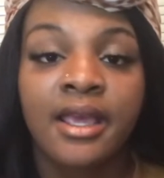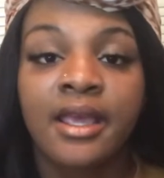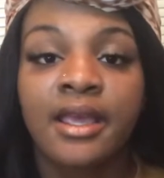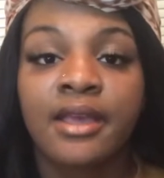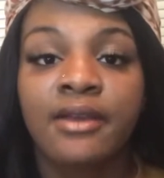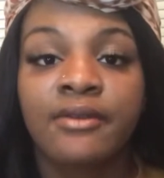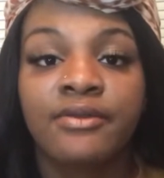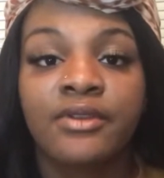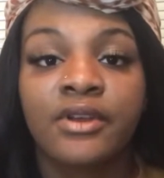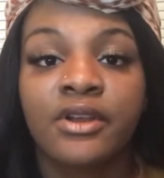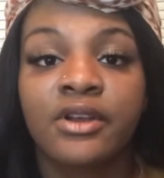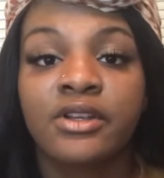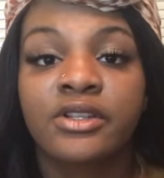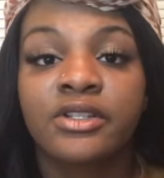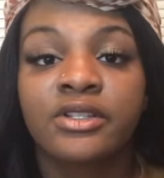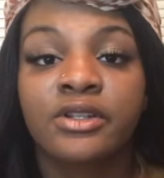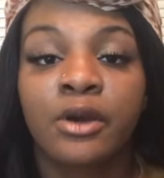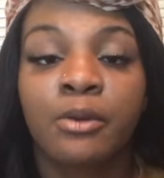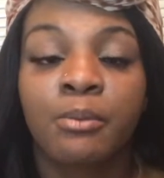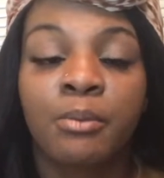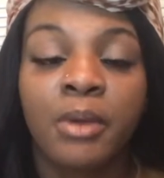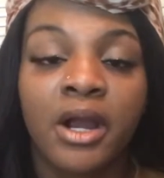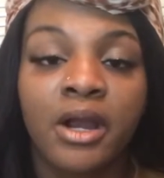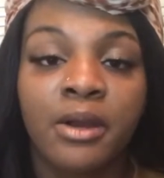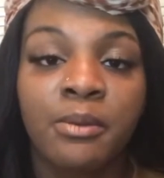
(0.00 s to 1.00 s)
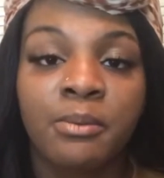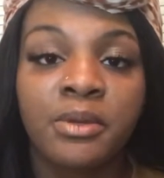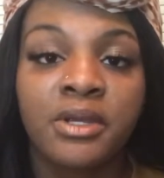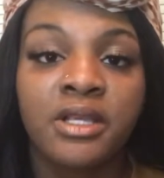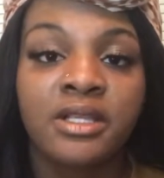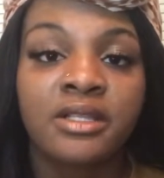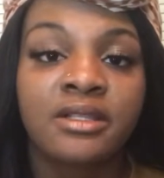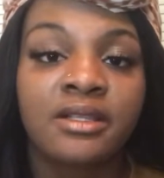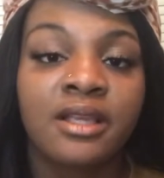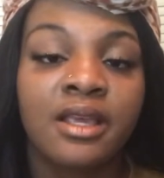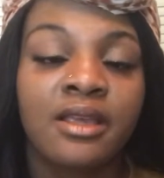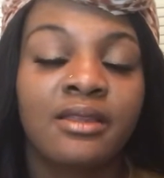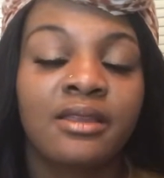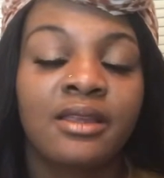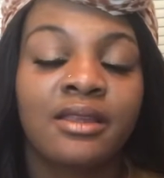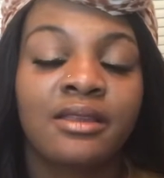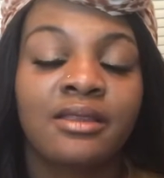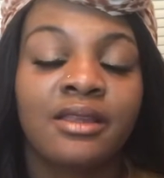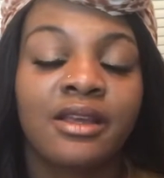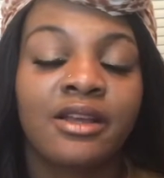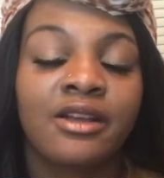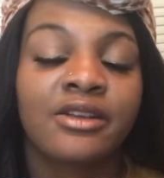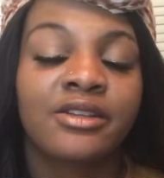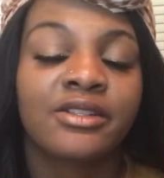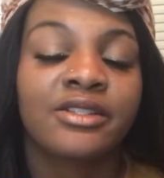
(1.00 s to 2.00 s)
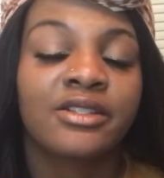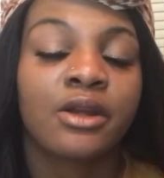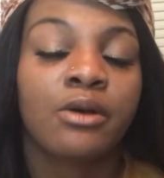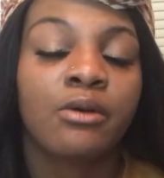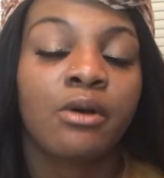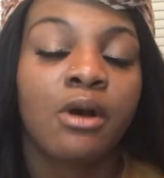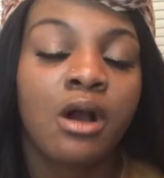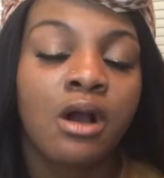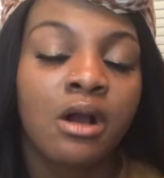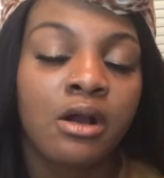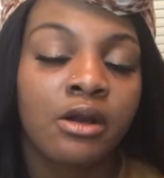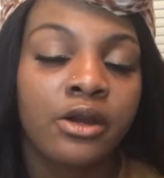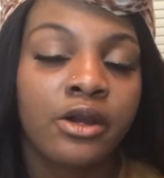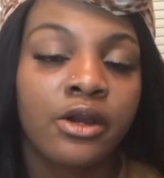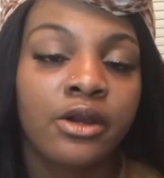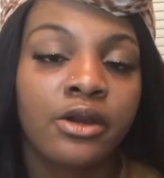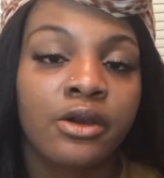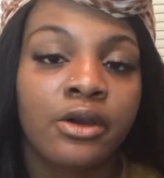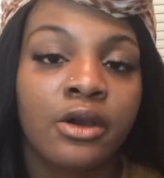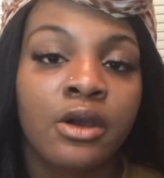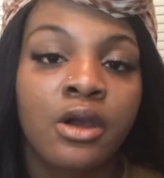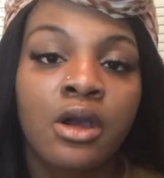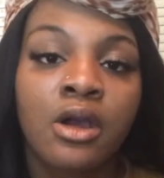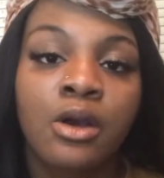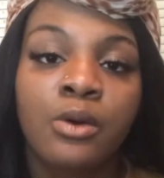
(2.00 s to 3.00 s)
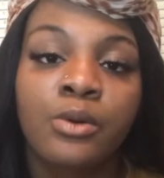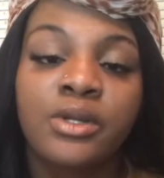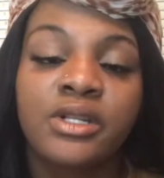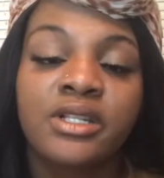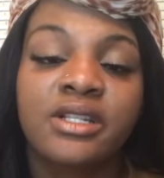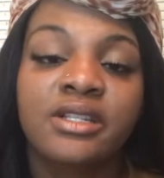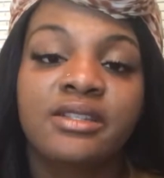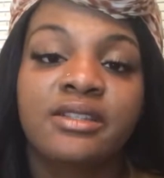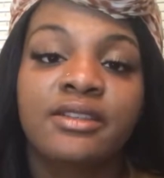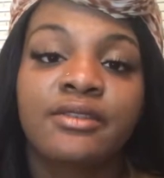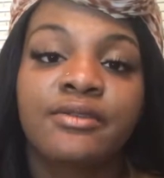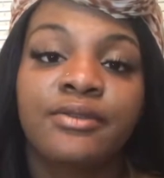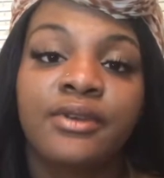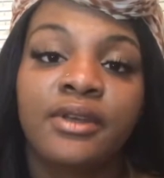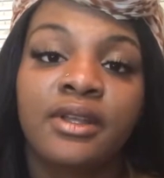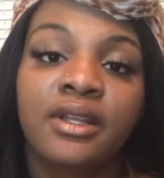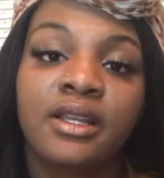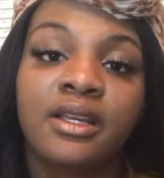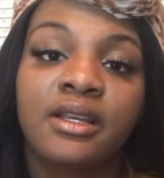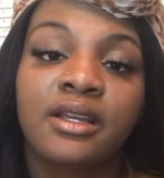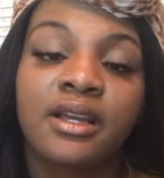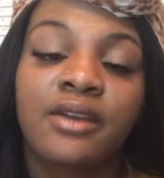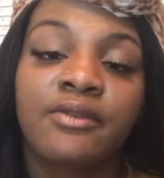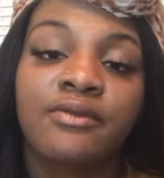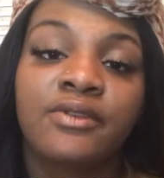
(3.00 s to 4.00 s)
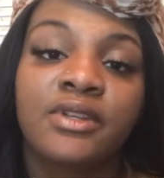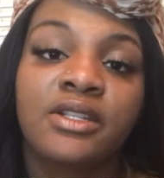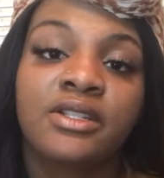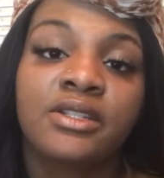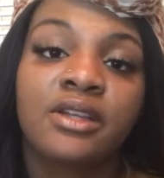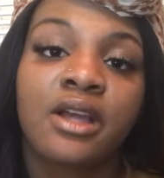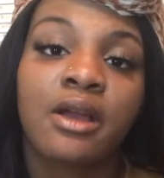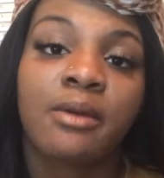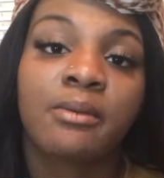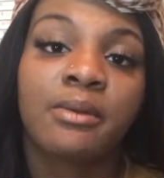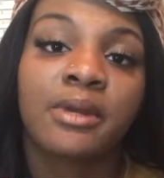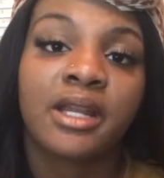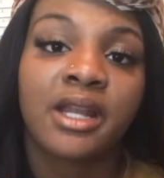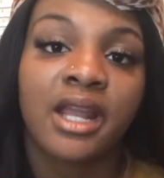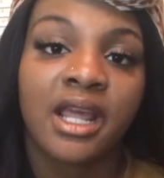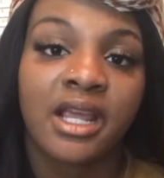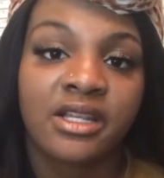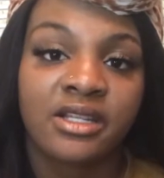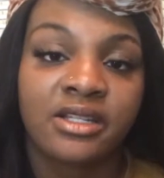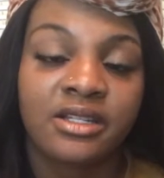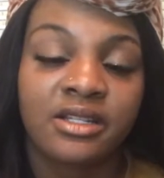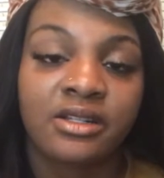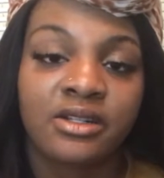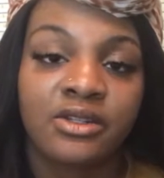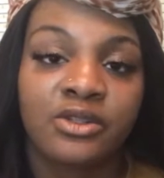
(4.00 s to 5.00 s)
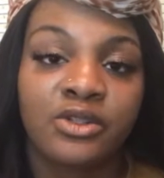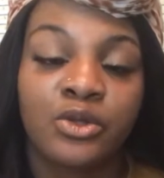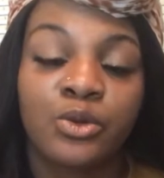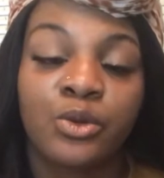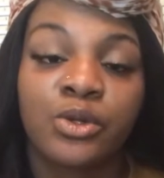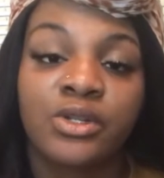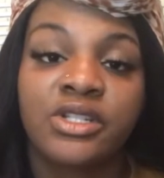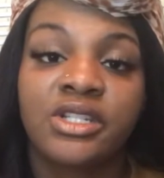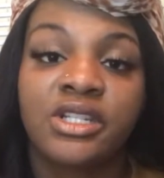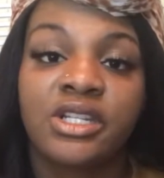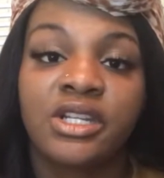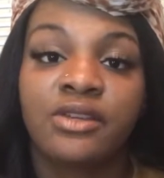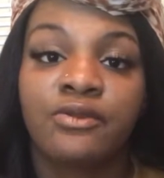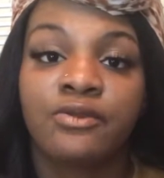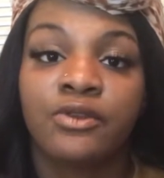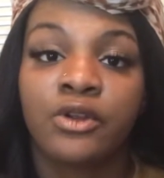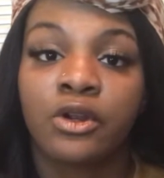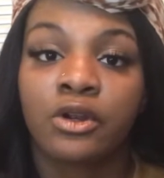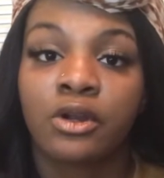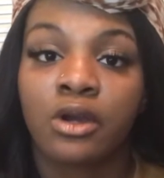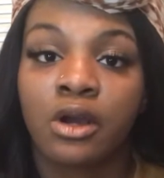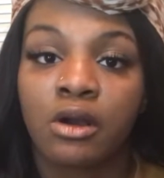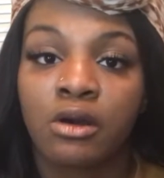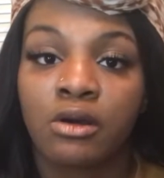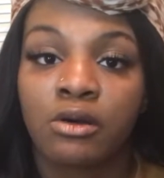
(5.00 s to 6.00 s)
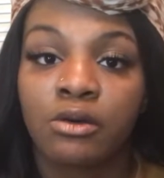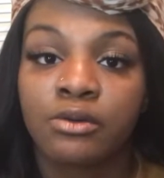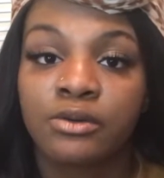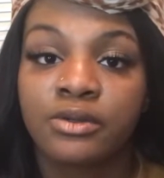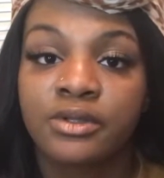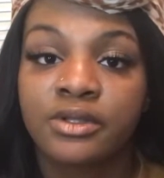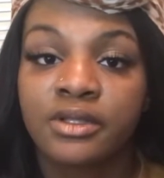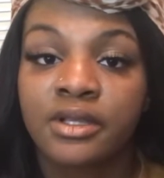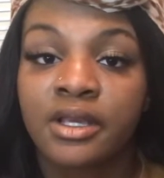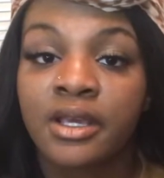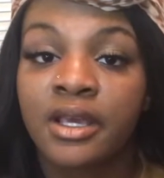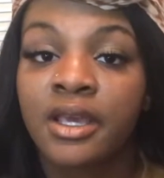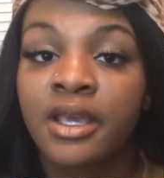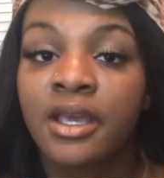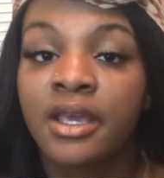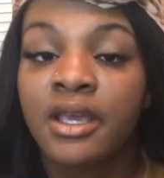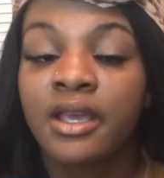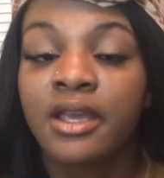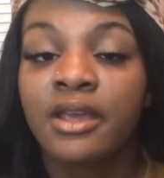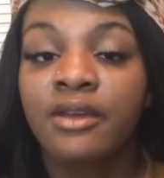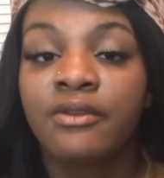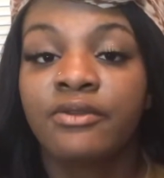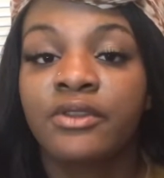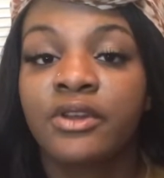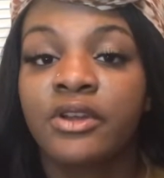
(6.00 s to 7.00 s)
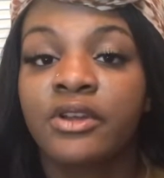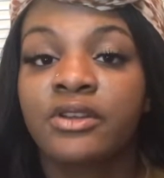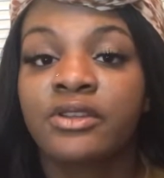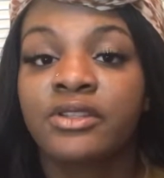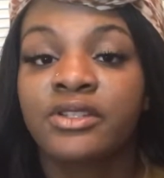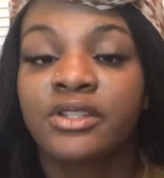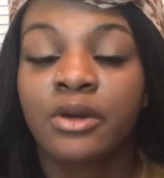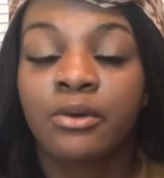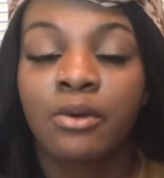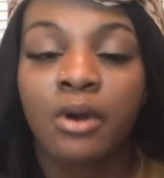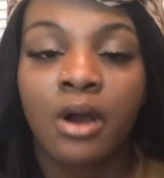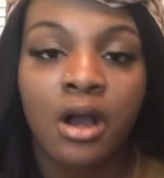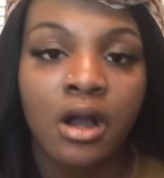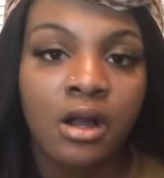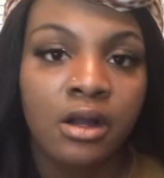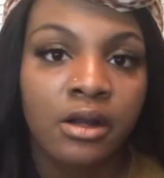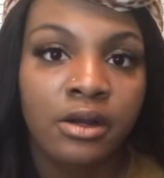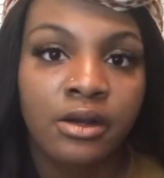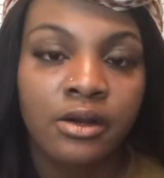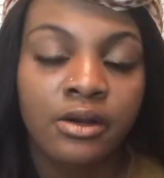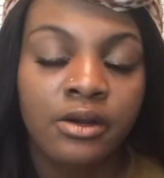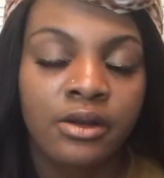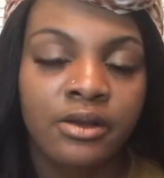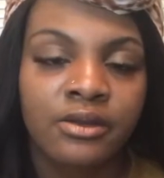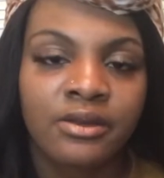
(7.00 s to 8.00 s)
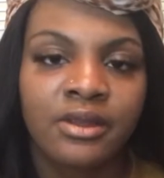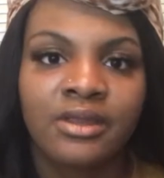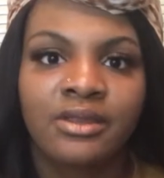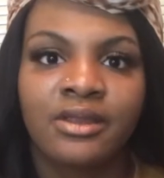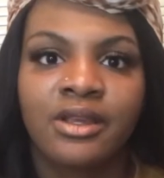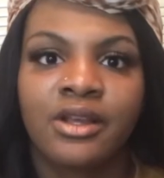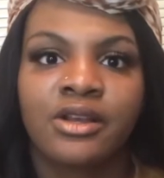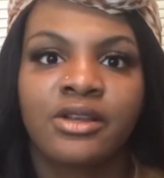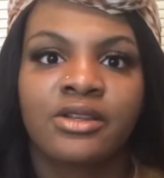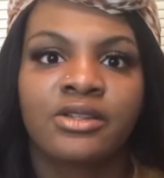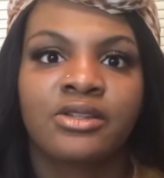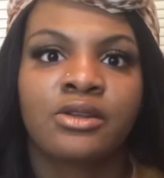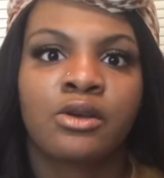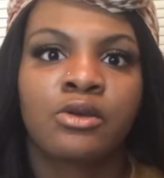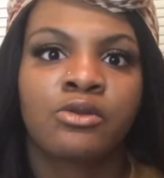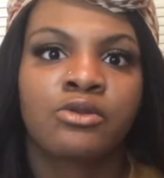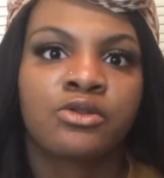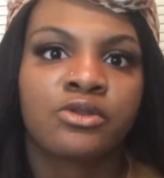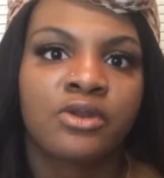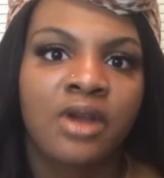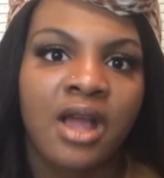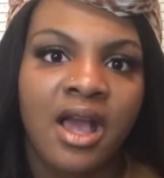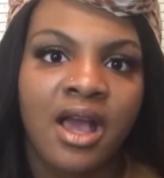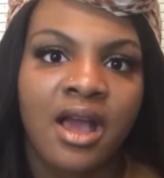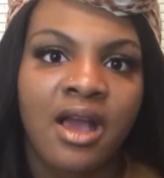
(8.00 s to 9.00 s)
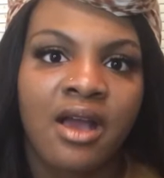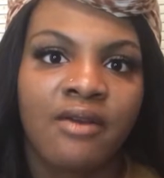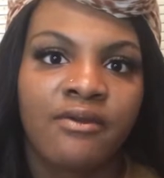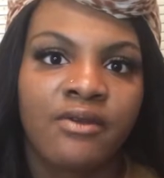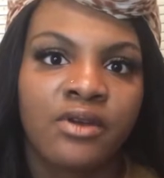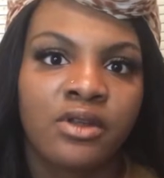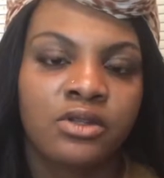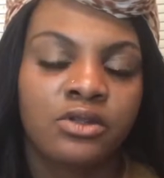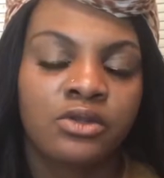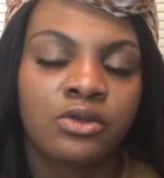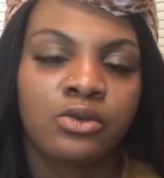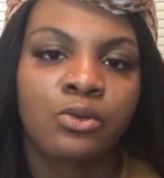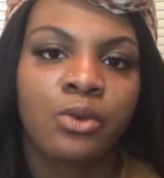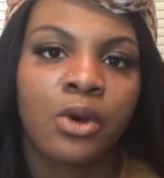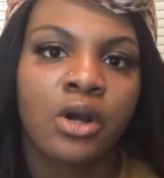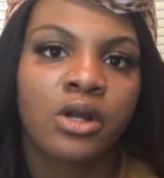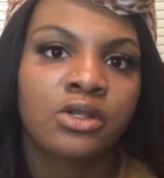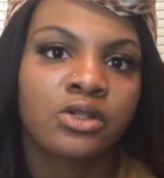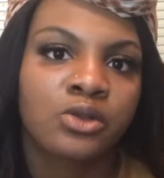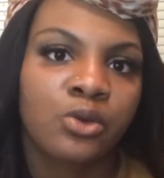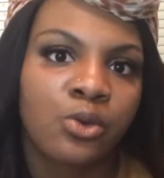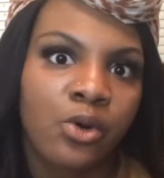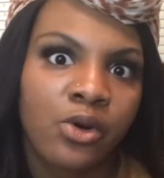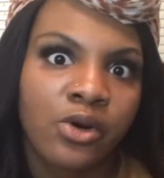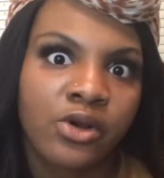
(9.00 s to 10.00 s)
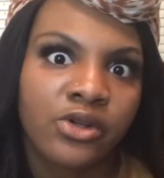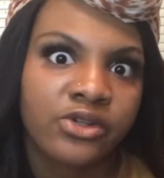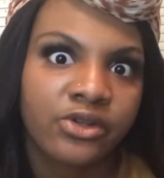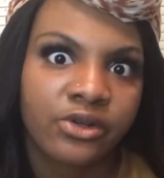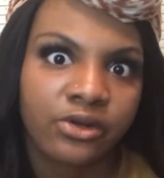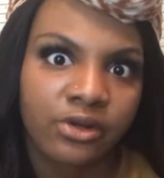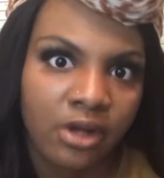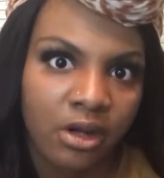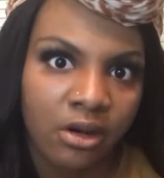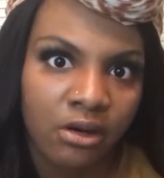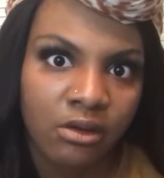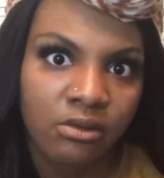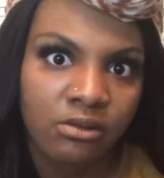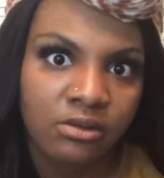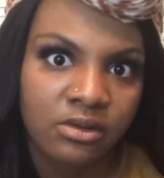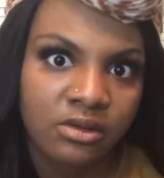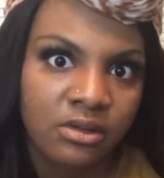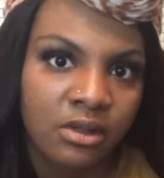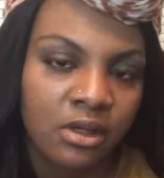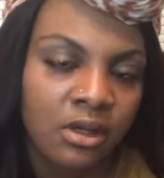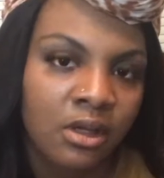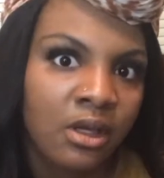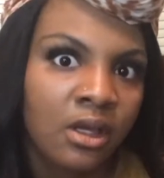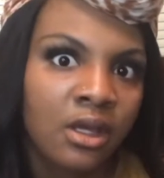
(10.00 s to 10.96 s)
If there is no purpose, then there is no hunger, which is the feeling of determination to achieve your goals. If there is no hunger, then there is no drive to work towards your goals.